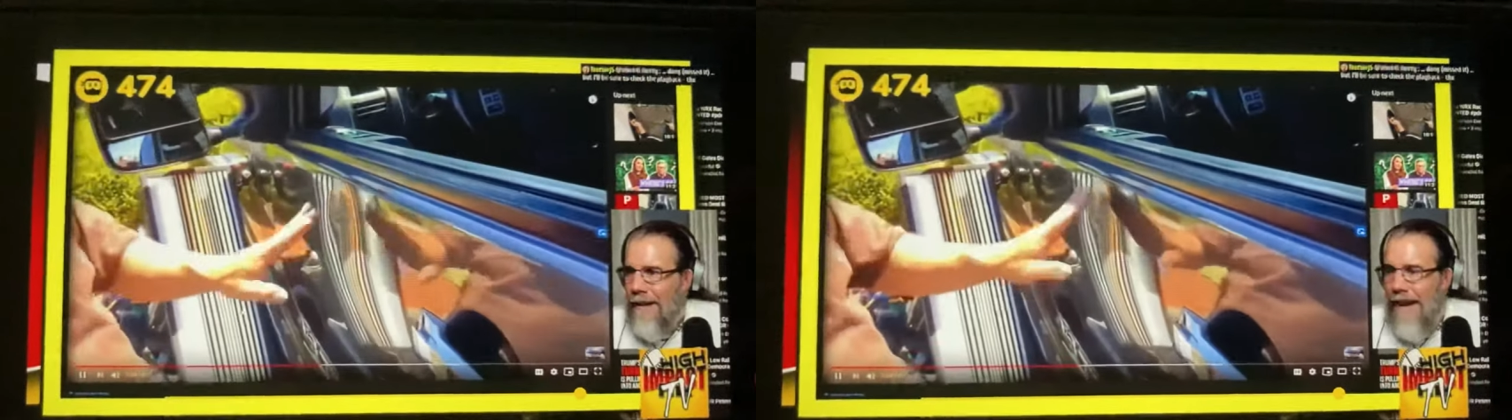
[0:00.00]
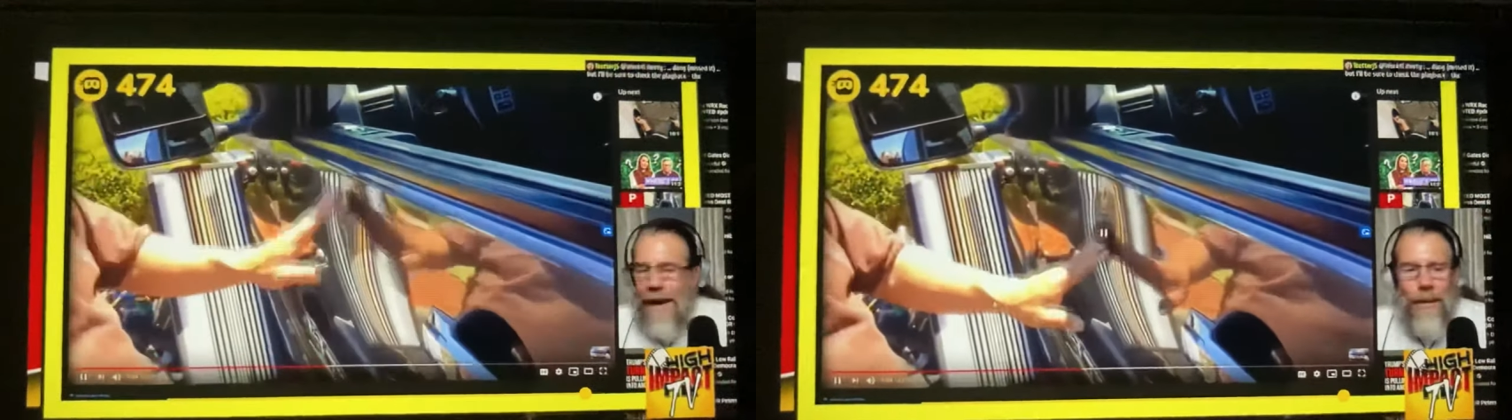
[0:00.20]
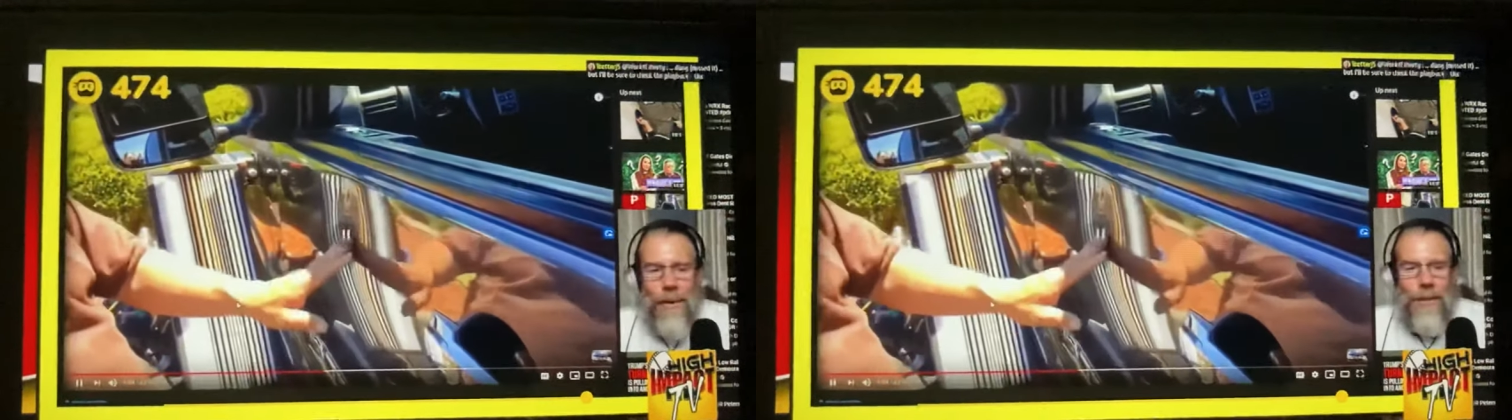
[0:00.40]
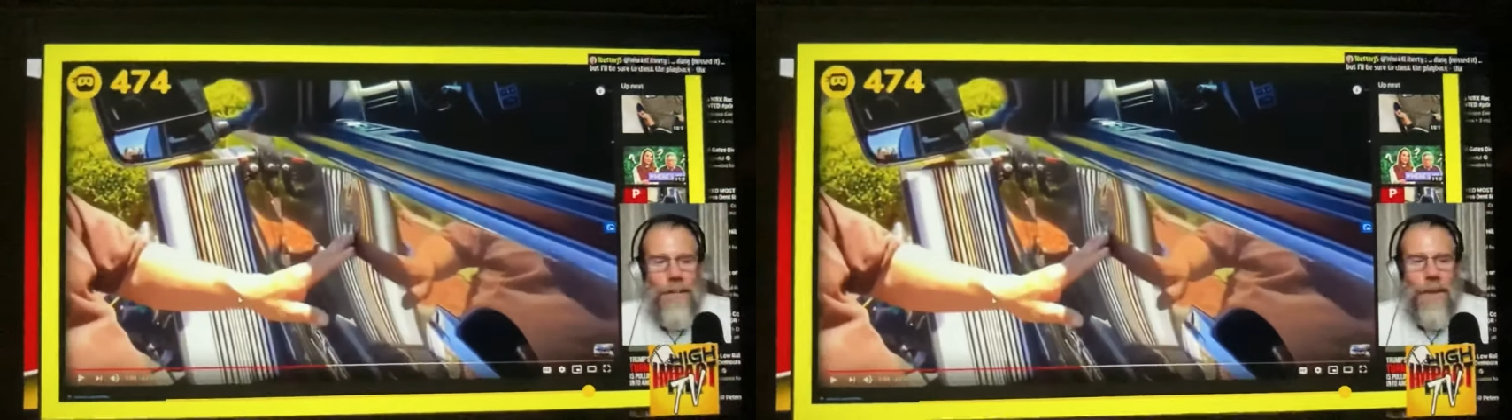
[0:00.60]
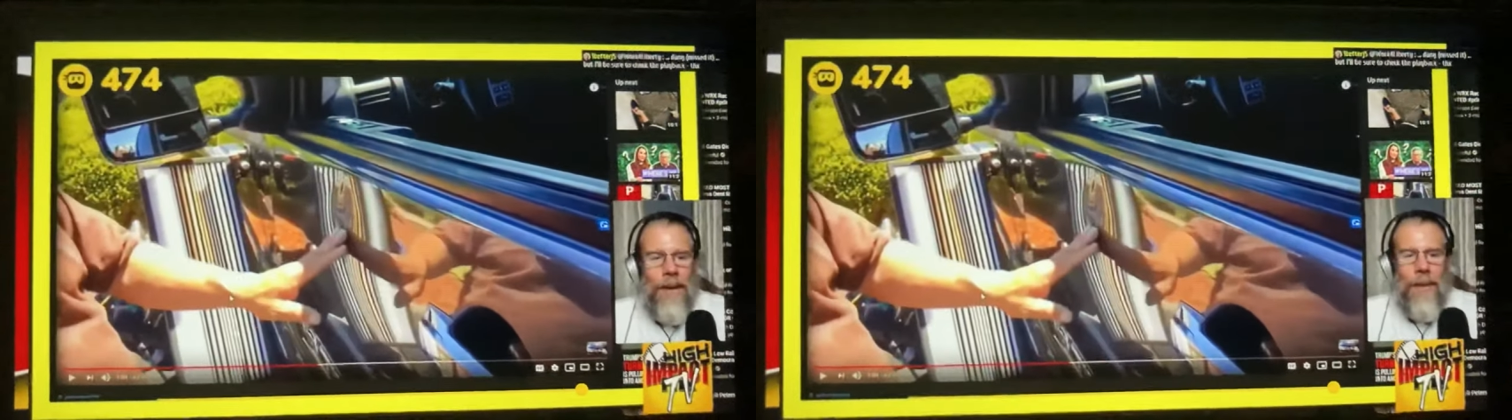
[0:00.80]
I don't know.
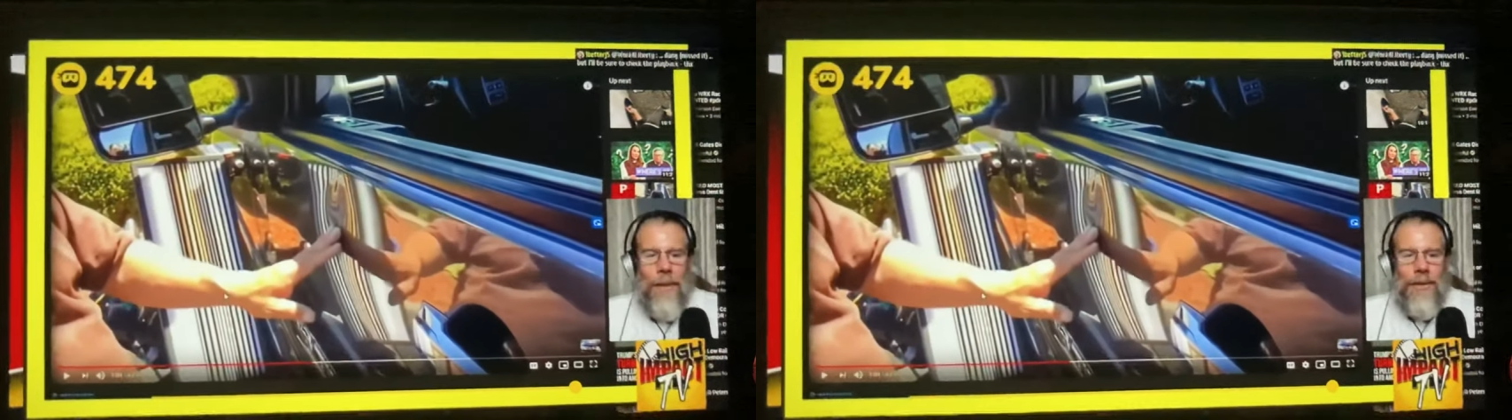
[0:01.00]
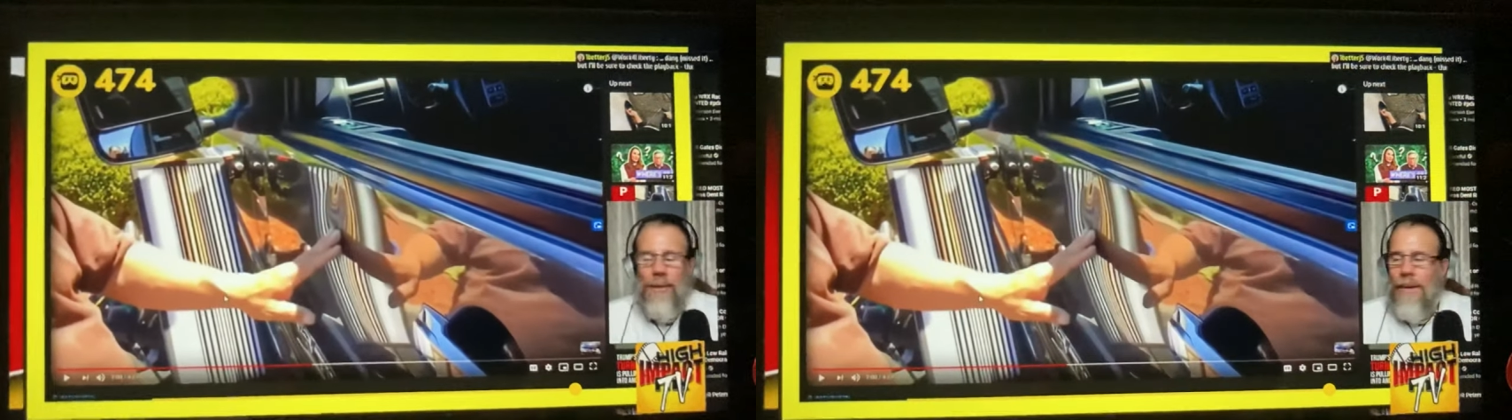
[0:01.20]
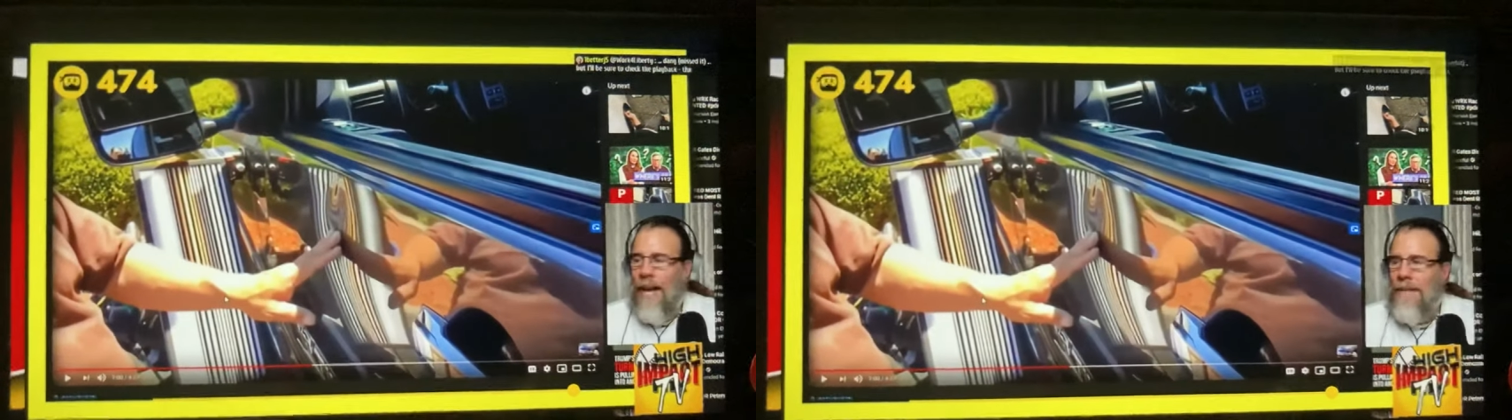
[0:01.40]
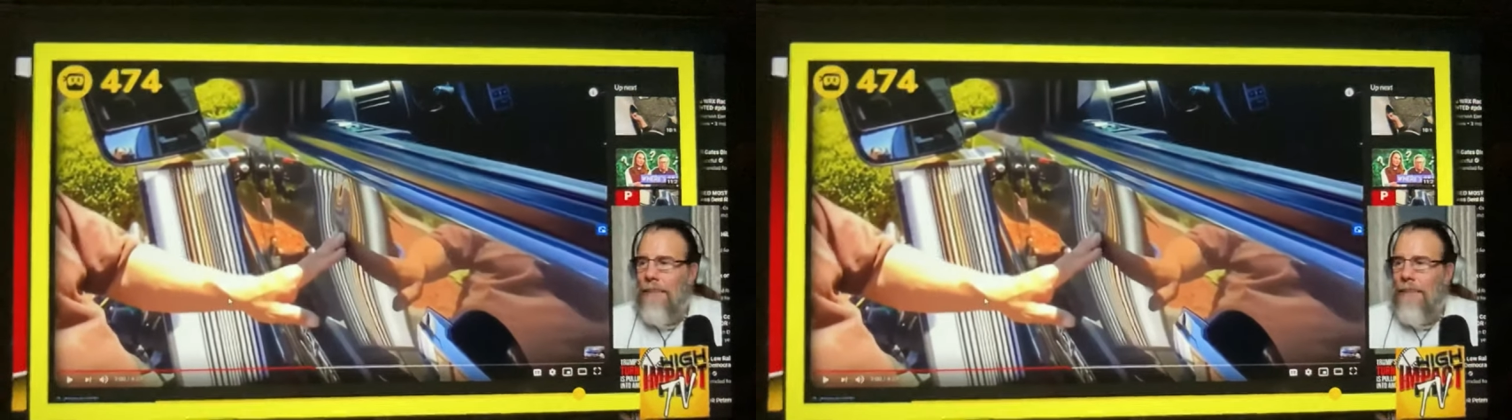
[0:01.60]
I don't know about you guys,